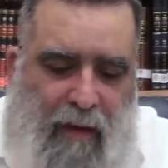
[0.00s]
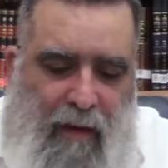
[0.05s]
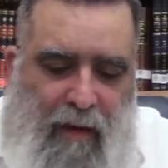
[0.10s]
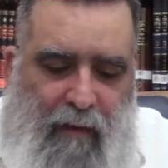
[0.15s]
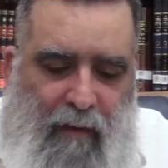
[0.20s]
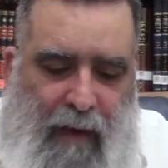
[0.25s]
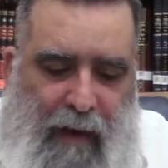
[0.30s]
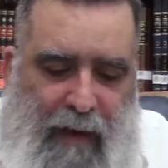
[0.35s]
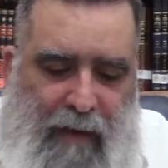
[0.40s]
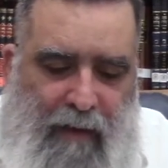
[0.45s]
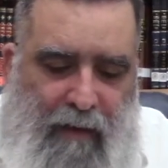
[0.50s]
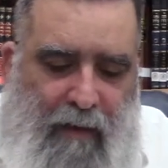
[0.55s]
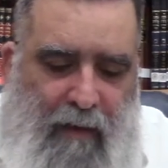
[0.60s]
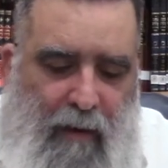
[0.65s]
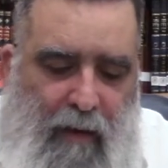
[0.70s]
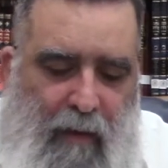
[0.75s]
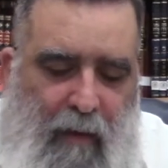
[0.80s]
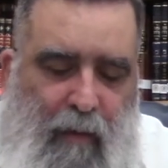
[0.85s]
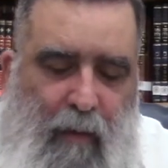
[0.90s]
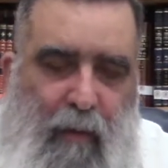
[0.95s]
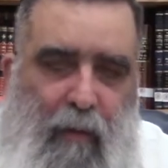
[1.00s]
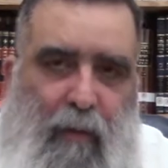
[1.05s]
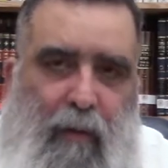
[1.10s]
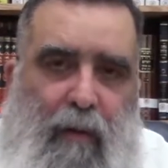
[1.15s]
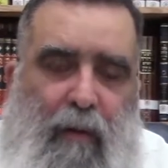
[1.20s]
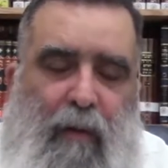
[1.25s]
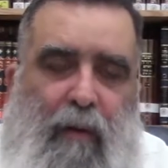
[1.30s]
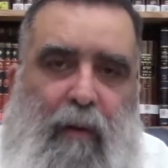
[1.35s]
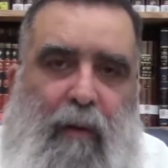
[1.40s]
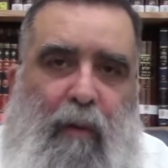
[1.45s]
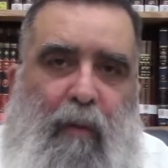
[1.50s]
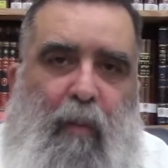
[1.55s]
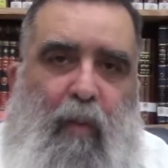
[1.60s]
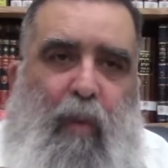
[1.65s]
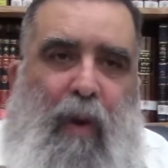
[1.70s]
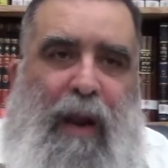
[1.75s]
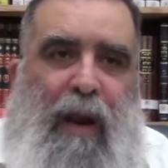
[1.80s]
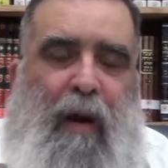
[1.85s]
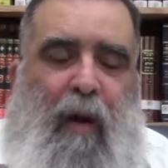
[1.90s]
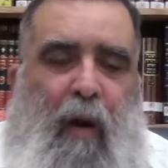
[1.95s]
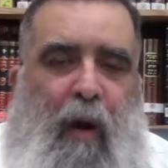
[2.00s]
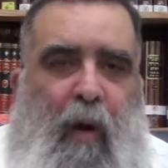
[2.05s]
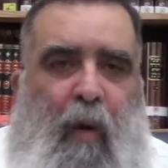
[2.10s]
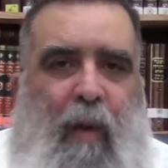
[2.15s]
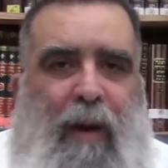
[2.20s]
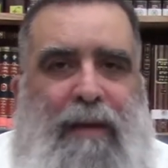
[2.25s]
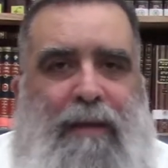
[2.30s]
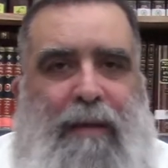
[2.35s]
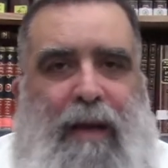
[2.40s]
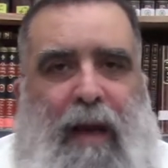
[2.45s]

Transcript: Right? We always